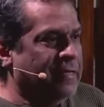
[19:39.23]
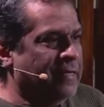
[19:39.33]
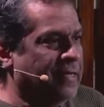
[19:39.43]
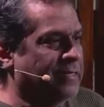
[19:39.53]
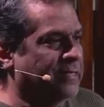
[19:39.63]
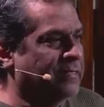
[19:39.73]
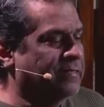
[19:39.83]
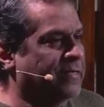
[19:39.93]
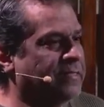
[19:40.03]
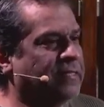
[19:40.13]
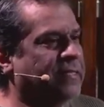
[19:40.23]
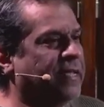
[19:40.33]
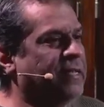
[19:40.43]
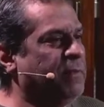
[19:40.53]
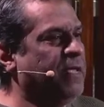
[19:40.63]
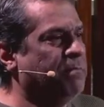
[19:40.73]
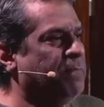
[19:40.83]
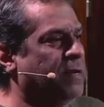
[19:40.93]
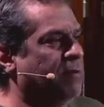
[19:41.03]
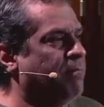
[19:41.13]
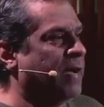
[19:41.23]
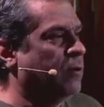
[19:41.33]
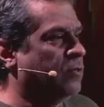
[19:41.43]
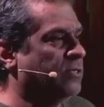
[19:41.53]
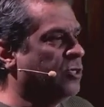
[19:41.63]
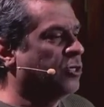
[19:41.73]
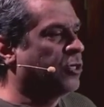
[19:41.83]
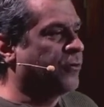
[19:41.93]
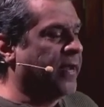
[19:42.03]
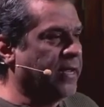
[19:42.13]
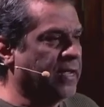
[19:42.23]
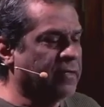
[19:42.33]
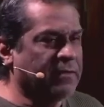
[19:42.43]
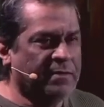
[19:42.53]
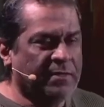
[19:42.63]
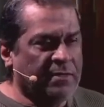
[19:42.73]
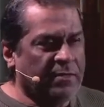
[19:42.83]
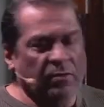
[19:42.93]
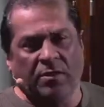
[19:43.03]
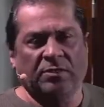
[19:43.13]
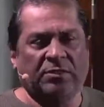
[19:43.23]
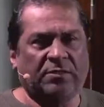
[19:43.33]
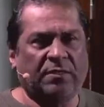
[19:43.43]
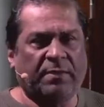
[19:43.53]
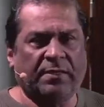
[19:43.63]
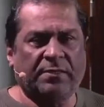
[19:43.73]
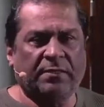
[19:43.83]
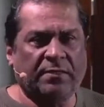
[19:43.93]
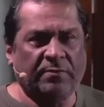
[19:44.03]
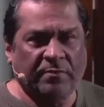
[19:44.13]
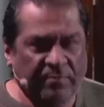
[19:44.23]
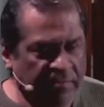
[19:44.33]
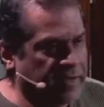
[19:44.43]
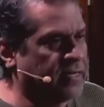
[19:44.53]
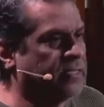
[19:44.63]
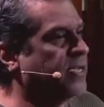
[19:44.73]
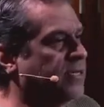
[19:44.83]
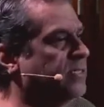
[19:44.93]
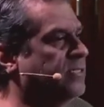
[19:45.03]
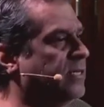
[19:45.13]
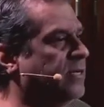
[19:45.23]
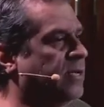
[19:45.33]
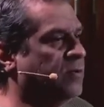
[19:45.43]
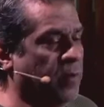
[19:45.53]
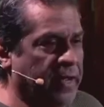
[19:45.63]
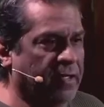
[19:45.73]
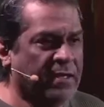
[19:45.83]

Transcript: And I said, tell me a bit about your training. Oh, she said, Pastor, very challenging. Why?